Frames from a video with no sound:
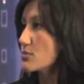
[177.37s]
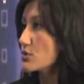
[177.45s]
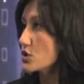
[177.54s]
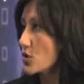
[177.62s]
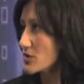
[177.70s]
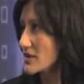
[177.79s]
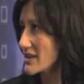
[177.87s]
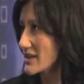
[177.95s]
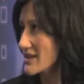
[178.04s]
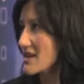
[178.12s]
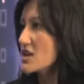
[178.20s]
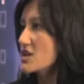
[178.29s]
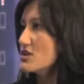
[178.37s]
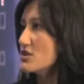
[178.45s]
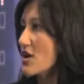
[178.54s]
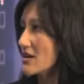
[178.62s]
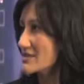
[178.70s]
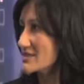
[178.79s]
bloating,
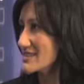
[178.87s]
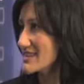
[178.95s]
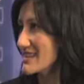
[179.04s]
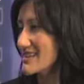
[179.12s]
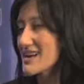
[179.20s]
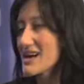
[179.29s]
nausea,